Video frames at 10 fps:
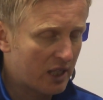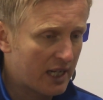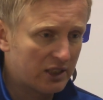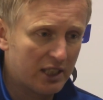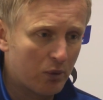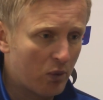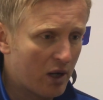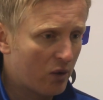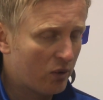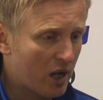The lads hit it
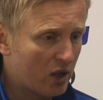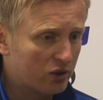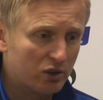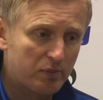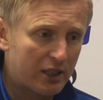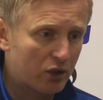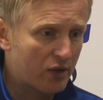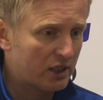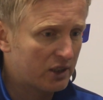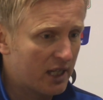well. Arthur's made a
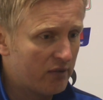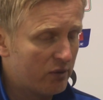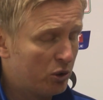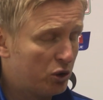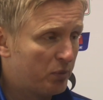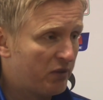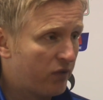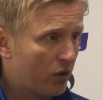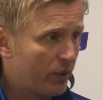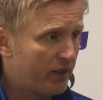great save, and we should be
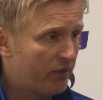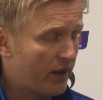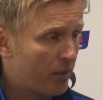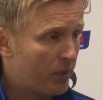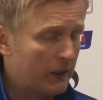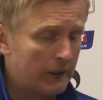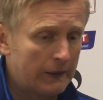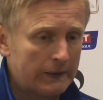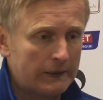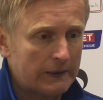following in there.
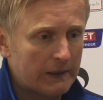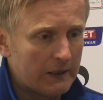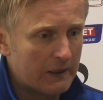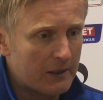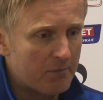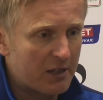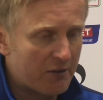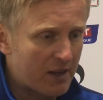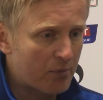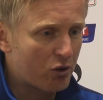But
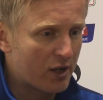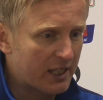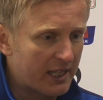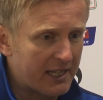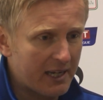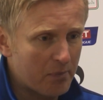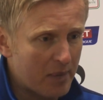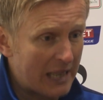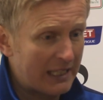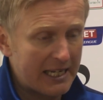give them credit. They came
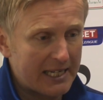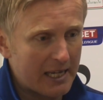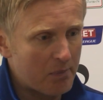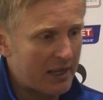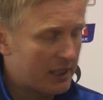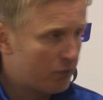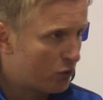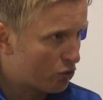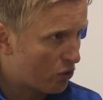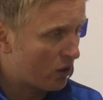back, and then they came back
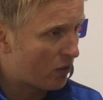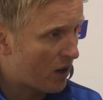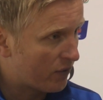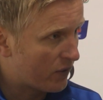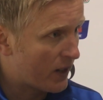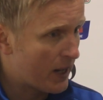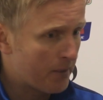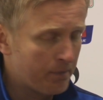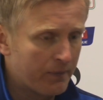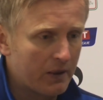even stronger after
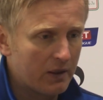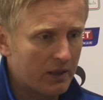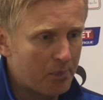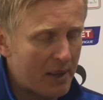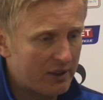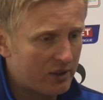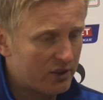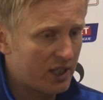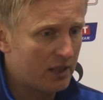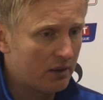that. They penned
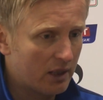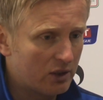us in.